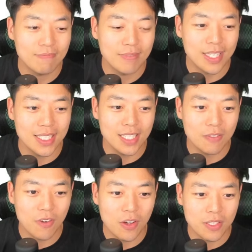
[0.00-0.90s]
This is
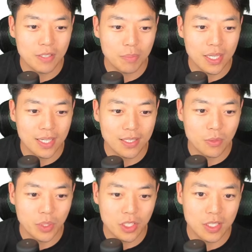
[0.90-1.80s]
false because
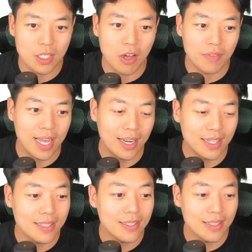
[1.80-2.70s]
we just solved that it